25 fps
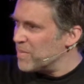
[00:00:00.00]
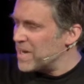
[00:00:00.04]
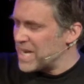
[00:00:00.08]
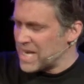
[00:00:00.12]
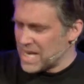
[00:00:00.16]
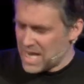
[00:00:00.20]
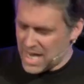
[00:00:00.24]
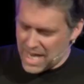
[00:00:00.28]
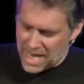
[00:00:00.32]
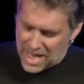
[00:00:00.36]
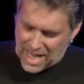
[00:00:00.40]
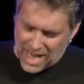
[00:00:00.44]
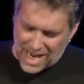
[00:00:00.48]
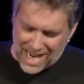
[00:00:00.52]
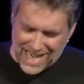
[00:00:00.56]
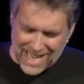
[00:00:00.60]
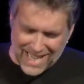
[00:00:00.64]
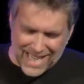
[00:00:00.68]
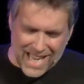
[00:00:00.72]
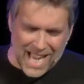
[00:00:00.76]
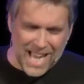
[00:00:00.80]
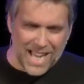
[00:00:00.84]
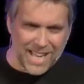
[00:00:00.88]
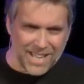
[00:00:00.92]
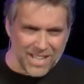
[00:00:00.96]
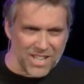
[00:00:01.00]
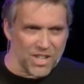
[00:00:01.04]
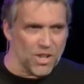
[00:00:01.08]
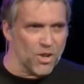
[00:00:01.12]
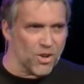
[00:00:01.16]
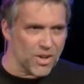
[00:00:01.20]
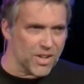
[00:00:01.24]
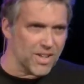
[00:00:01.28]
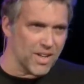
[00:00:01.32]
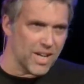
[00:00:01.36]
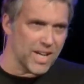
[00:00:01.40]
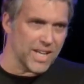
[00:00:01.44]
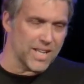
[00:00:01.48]
than me. And it can
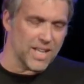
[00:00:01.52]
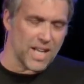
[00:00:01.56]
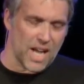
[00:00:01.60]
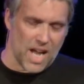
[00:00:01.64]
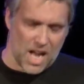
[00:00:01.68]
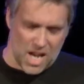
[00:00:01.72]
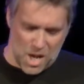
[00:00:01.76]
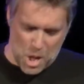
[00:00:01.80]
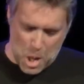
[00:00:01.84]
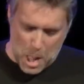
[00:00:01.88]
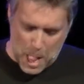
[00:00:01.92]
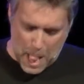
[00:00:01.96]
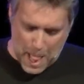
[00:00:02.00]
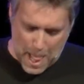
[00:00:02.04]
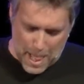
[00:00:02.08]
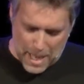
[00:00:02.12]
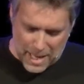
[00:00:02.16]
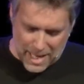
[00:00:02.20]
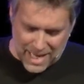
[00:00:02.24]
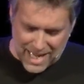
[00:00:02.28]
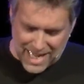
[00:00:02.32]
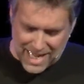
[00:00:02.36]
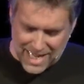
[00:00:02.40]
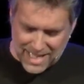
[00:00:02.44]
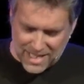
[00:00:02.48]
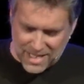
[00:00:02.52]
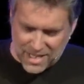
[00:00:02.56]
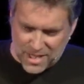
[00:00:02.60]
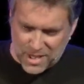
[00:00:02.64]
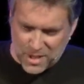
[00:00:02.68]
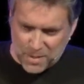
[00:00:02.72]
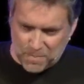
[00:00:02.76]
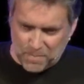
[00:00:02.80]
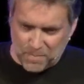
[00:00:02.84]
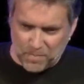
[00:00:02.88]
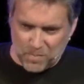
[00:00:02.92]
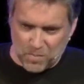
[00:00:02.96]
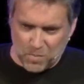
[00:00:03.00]
look like that. And
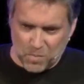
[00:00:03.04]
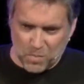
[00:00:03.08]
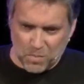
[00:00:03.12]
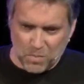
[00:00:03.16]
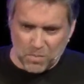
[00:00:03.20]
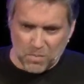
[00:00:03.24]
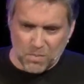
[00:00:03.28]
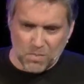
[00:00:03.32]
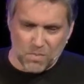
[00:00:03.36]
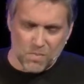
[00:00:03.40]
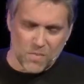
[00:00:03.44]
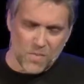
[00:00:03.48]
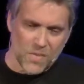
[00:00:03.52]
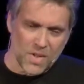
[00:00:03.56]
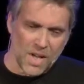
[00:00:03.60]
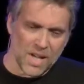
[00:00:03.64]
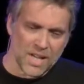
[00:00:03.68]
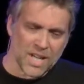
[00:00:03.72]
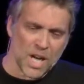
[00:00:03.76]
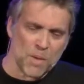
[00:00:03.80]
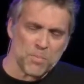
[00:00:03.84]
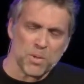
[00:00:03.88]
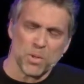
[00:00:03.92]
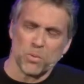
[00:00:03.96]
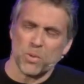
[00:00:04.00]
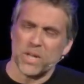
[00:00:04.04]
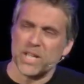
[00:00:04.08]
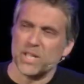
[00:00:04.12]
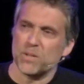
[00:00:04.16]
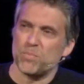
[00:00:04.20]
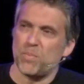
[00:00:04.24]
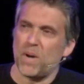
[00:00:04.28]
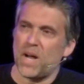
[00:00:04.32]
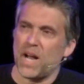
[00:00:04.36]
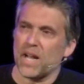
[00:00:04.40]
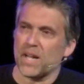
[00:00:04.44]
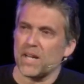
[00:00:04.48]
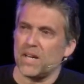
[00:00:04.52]
a couple of weeks
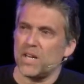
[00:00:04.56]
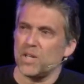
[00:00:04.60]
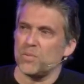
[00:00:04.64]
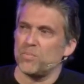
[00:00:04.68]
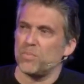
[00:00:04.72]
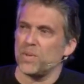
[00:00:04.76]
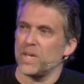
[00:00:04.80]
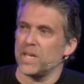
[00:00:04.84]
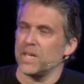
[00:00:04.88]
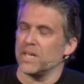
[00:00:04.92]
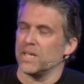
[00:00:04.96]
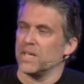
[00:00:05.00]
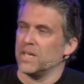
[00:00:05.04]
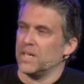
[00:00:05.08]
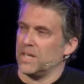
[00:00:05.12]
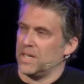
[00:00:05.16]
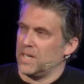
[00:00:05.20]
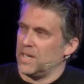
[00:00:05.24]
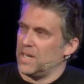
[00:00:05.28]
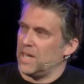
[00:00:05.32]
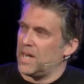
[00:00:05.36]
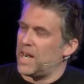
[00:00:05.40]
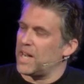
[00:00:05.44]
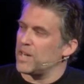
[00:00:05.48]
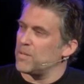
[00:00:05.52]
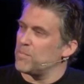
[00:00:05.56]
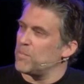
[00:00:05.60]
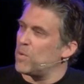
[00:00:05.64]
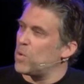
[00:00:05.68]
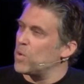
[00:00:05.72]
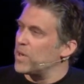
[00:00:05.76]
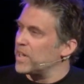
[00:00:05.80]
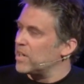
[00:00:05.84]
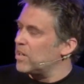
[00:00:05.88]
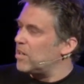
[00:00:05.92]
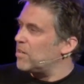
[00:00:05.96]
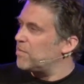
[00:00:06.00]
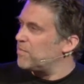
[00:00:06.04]
back, I'd been, I had a
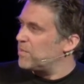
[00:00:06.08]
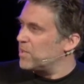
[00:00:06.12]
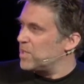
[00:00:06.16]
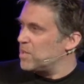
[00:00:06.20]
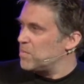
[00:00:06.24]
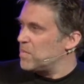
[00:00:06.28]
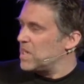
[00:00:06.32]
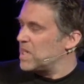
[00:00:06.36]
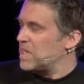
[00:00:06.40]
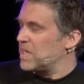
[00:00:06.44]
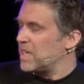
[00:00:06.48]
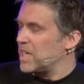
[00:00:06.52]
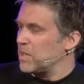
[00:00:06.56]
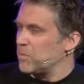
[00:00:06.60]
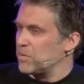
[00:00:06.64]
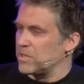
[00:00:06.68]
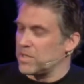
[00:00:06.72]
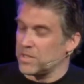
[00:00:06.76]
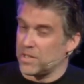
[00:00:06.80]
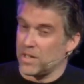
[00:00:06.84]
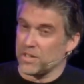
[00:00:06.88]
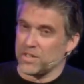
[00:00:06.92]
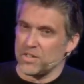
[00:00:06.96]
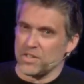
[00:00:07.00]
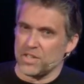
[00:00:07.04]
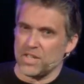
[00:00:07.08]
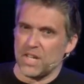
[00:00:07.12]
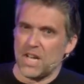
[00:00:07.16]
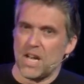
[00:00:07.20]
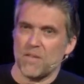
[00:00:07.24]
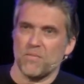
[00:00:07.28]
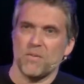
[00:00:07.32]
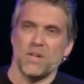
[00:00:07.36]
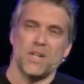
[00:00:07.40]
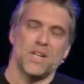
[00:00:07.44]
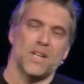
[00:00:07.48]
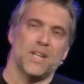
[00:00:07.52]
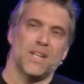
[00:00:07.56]
morning off on a Monday, which I don't usually
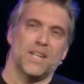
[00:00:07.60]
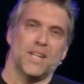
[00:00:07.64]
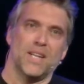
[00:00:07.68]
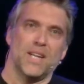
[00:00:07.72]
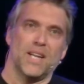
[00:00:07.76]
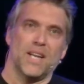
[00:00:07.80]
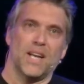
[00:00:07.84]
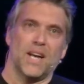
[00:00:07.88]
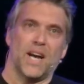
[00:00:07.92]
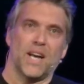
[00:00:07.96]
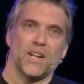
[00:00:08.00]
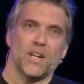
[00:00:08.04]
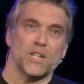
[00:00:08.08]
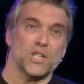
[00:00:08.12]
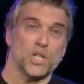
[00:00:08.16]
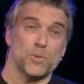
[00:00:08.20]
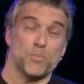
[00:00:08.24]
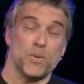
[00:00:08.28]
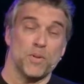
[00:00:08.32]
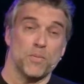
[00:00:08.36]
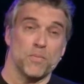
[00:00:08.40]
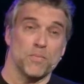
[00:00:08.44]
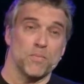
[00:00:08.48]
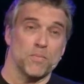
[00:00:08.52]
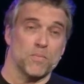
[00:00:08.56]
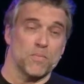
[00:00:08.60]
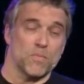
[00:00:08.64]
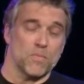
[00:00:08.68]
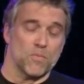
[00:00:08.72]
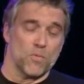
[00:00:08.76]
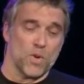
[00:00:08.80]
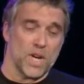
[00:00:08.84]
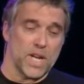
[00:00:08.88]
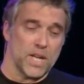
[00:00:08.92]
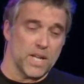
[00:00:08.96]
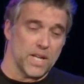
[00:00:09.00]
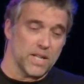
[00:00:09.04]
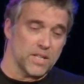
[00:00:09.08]
have. And I'd just been
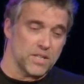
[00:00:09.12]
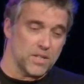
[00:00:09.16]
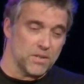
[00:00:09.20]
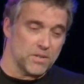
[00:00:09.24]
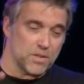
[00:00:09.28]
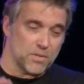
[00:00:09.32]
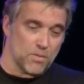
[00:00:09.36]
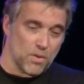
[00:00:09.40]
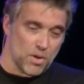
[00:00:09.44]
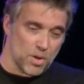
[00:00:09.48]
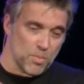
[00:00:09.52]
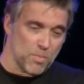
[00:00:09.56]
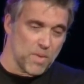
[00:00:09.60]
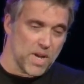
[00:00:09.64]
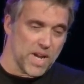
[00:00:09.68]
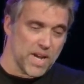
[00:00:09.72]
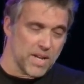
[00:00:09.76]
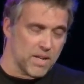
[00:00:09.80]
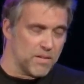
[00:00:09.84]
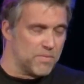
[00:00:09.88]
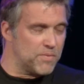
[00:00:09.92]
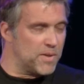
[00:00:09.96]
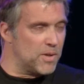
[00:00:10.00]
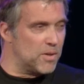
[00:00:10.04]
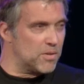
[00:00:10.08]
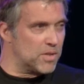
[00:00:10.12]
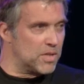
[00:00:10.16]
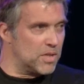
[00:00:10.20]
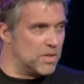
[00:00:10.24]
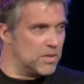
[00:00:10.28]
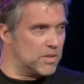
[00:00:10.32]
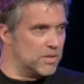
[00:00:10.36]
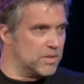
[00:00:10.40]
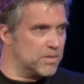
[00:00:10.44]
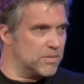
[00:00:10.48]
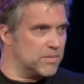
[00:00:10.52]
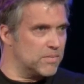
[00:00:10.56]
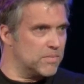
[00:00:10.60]
reading Deuteronomy, and I felt
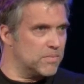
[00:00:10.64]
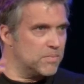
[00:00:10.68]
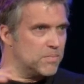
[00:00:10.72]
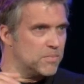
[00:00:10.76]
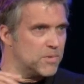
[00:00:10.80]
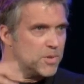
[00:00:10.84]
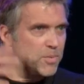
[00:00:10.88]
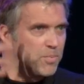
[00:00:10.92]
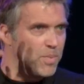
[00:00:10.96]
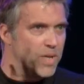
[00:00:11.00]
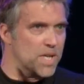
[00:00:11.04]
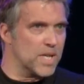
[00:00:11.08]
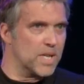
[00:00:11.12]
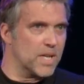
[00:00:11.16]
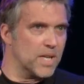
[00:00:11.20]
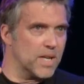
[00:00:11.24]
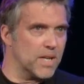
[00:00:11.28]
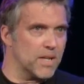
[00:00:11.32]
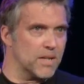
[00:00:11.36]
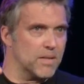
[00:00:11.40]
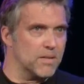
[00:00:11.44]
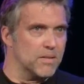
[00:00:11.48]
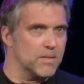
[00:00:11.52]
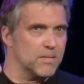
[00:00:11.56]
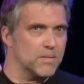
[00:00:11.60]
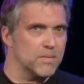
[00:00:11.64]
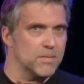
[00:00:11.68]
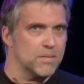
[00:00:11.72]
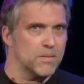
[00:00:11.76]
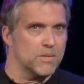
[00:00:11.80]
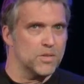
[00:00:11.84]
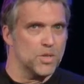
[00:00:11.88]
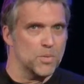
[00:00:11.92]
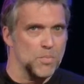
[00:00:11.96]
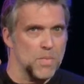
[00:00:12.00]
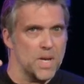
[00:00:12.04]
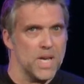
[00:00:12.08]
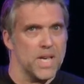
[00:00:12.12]
God speaking
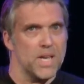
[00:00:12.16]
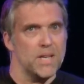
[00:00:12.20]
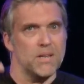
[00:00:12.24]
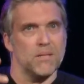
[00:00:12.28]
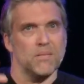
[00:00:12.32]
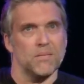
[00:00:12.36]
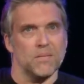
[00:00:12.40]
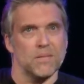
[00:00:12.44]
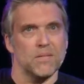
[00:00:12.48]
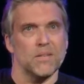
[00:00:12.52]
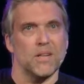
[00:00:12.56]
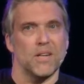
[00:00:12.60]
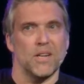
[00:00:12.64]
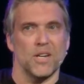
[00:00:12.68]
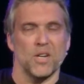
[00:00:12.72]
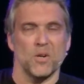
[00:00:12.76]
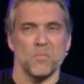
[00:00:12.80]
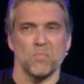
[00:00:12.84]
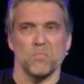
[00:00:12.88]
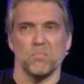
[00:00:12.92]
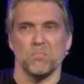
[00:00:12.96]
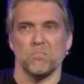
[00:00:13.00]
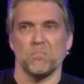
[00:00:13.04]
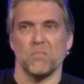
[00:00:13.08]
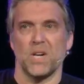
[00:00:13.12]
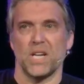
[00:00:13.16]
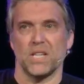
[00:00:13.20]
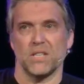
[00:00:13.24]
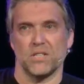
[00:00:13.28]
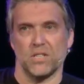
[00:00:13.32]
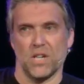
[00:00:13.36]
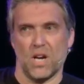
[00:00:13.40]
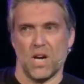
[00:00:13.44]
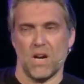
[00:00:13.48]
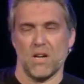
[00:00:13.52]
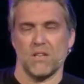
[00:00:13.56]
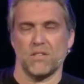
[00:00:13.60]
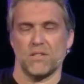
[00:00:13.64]
to me um, and
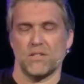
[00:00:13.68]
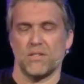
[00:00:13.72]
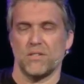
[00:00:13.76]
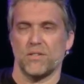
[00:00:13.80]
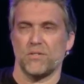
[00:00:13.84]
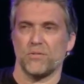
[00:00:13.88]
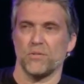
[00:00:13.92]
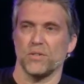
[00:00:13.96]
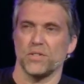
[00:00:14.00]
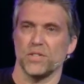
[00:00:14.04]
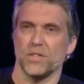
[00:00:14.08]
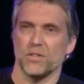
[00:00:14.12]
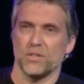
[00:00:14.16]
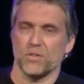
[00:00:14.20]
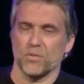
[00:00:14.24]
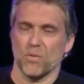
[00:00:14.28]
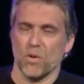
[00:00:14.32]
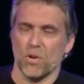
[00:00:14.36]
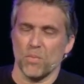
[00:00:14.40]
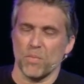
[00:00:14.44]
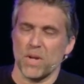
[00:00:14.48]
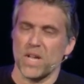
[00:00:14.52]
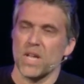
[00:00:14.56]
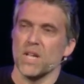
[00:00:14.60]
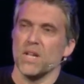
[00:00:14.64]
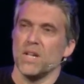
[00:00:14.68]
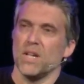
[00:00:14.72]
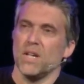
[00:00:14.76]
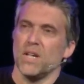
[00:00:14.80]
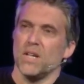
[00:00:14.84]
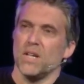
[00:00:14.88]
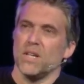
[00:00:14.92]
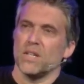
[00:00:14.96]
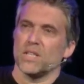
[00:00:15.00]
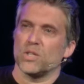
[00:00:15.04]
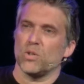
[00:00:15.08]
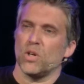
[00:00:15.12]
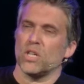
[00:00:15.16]
to us through Deuteronomy.
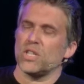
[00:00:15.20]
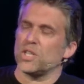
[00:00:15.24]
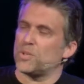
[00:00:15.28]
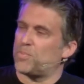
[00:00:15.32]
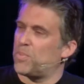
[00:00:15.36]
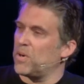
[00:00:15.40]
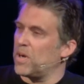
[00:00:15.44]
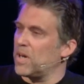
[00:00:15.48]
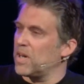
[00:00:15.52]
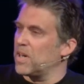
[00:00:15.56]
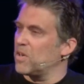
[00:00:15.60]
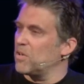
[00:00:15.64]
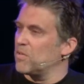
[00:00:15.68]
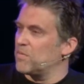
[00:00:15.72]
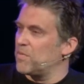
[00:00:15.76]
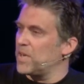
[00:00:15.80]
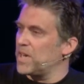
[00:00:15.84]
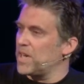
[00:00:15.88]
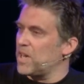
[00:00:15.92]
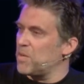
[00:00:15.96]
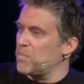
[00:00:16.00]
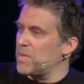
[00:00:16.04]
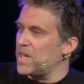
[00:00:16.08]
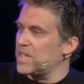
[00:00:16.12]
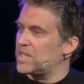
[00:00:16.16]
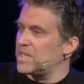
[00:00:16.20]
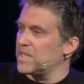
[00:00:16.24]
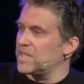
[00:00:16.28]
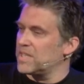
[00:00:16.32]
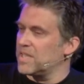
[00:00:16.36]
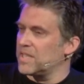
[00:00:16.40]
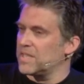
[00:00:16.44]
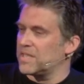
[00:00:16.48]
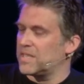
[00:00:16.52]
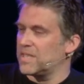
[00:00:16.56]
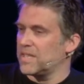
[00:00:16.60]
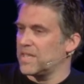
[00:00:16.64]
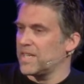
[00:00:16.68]
So I just put a little video message
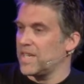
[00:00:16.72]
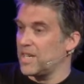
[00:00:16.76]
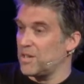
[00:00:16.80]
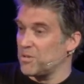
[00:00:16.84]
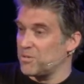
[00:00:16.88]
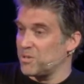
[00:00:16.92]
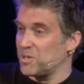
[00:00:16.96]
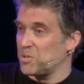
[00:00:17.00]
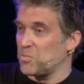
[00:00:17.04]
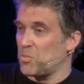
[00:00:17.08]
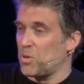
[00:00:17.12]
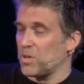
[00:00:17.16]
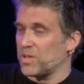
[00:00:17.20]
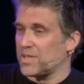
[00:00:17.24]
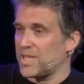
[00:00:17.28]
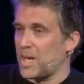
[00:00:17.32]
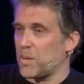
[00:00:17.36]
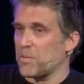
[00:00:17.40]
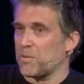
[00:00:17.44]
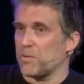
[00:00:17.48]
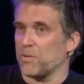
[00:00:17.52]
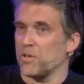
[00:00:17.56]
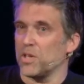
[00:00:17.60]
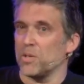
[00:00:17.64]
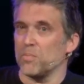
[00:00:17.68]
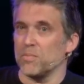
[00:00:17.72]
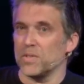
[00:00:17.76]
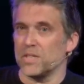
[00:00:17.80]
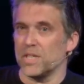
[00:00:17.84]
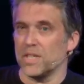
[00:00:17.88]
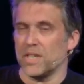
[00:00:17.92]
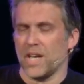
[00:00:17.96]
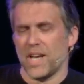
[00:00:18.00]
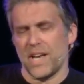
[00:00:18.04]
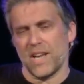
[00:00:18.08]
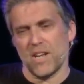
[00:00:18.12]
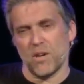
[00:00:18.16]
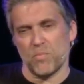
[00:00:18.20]
into the elders' WhatsApp group and
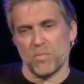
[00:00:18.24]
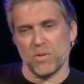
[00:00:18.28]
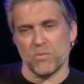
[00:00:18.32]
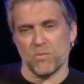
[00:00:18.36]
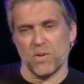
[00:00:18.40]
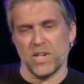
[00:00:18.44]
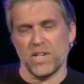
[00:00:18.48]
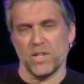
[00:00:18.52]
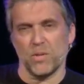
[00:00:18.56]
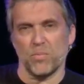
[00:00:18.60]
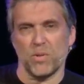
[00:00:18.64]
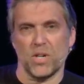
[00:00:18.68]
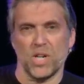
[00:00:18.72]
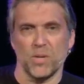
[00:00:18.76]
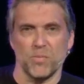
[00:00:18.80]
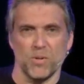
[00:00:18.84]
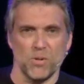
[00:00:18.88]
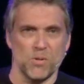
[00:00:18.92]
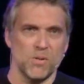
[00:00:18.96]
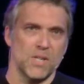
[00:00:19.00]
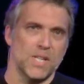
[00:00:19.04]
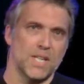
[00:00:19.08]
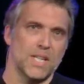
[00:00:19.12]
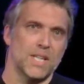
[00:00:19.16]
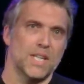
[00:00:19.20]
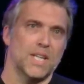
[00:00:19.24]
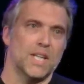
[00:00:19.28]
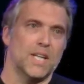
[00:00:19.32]
said, Hey, I've been reading the Bible.